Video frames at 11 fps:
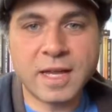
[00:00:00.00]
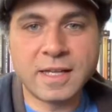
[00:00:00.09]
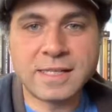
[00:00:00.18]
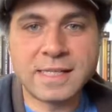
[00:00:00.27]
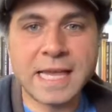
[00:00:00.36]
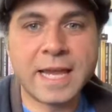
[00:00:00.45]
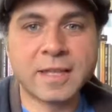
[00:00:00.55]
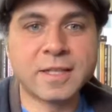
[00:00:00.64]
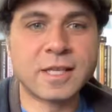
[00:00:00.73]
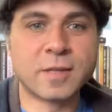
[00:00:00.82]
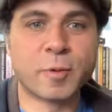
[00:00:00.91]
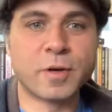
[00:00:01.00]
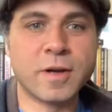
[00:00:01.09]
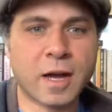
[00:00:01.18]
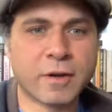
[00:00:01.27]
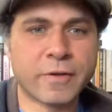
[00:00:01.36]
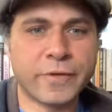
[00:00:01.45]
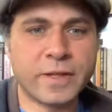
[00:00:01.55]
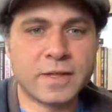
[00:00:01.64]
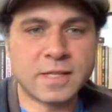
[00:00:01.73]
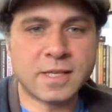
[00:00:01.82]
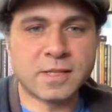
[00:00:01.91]
saying this is
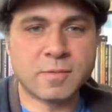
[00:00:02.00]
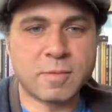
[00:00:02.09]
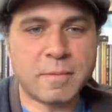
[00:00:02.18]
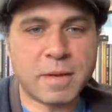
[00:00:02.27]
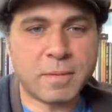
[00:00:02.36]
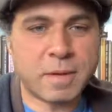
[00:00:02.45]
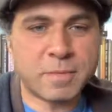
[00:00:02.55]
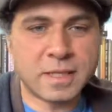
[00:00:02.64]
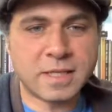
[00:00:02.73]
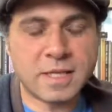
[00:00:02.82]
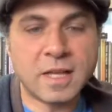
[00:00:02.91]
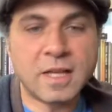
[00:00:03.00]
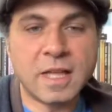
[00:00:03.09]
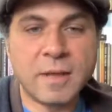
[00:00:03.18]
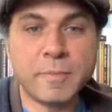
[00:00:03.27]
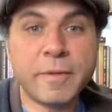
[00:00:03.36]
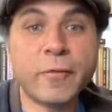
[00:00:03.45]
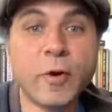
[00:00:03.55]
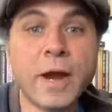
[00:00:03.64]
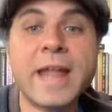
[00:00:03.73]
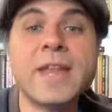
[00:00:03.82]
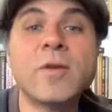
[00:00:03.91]
pornography, this is blah, blah, blah. This is
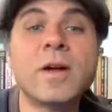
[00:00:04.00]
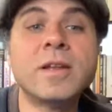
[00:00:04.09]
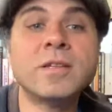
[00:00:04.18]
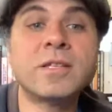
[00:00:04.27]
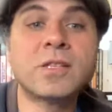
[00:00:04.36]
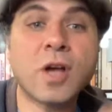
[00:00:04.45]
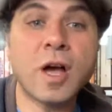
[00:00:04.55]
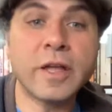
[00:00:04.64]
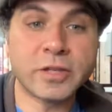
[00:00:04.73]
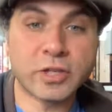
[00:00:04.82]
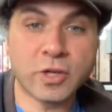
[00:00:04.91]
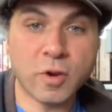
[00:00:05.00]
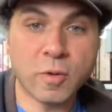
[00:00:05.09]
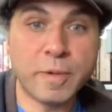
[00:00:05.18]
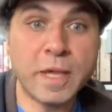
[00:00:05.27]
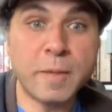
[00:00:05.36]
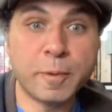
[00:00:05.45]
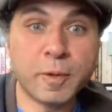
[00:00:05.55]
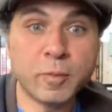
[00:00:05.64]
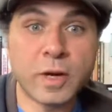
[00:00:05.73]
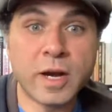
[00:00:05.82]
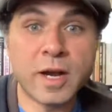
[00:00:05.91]
before anyone saw the show, people were